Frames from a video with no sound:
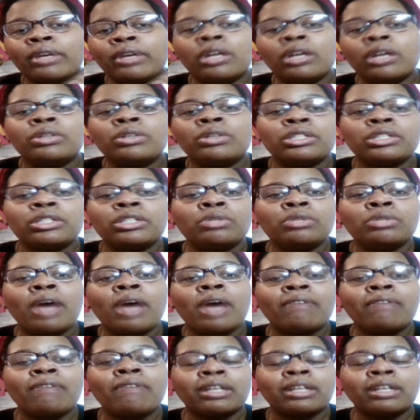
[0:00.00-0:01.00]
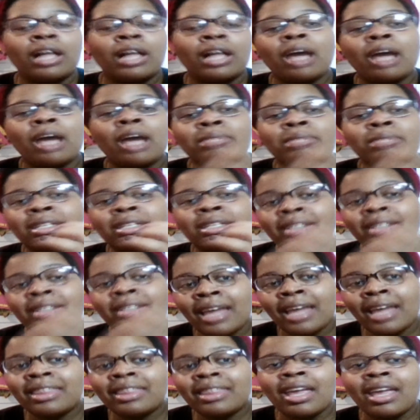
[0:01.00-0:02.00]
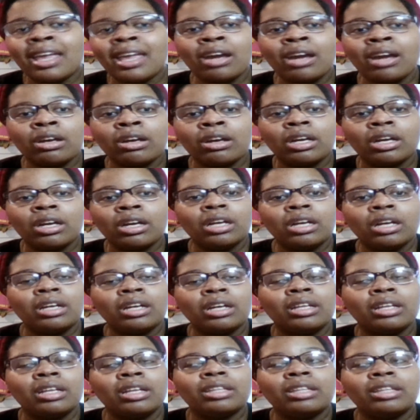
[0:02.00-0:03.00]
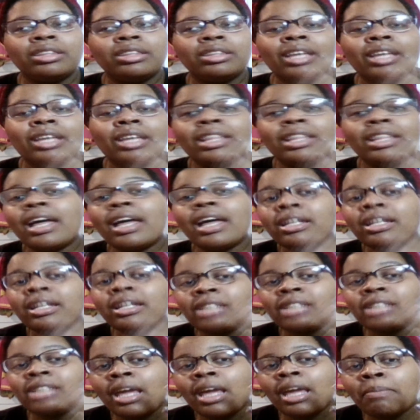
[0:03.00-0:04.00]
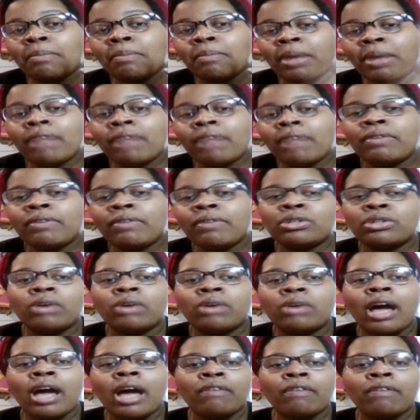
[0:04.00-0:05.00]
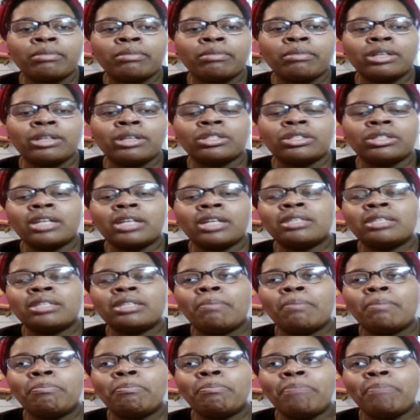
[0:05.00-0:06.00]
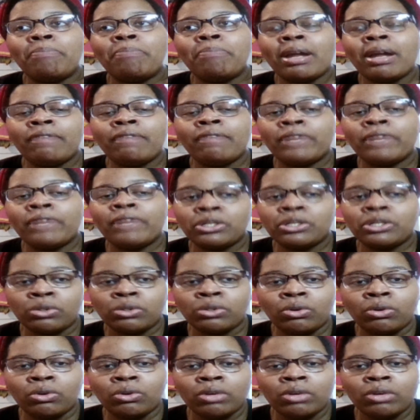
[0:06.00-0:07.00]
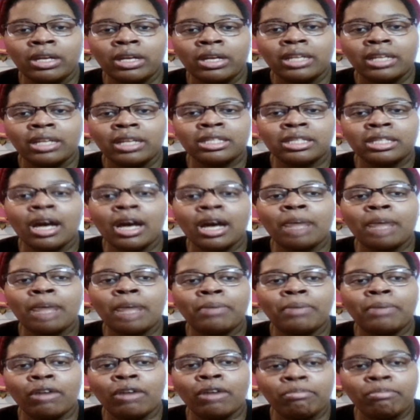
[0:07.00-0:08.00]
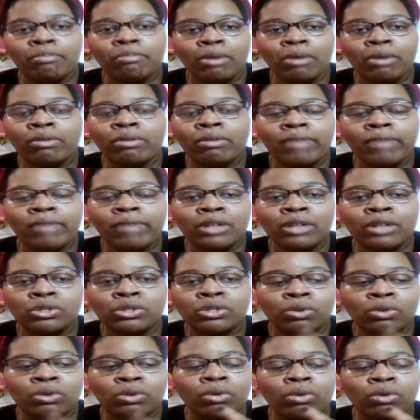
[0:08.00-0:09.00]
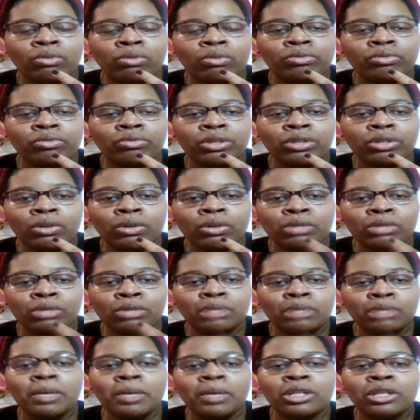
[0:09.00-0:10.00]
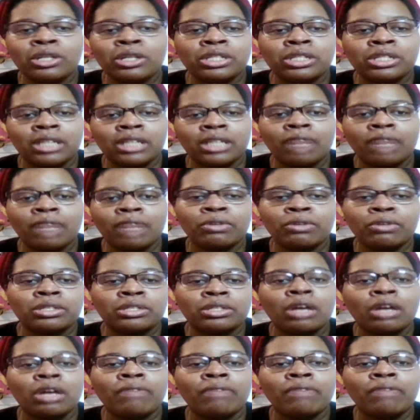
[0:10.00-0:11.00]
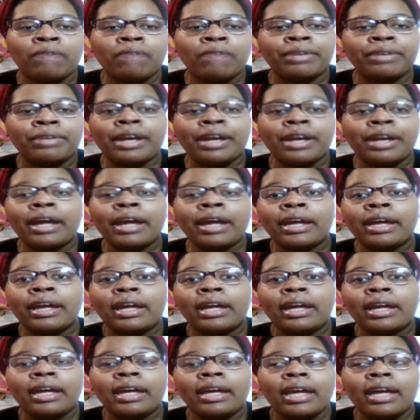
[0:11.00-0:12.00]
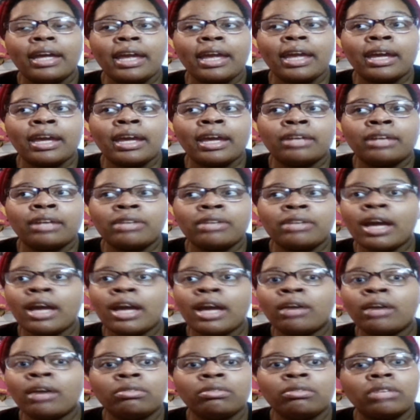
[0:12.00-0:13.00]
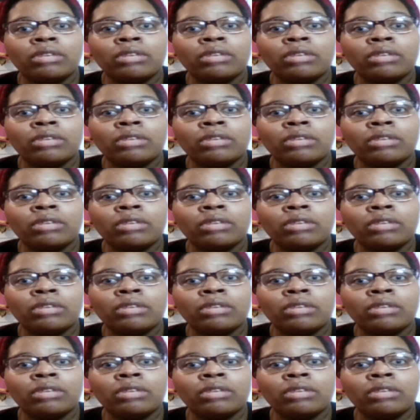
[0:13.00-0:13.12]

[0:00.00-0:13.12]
hills that you have to climb to get there, then that's a beneficial affirmation. That's a beneficial type of motivational, speech to give yourself every day. And yeah,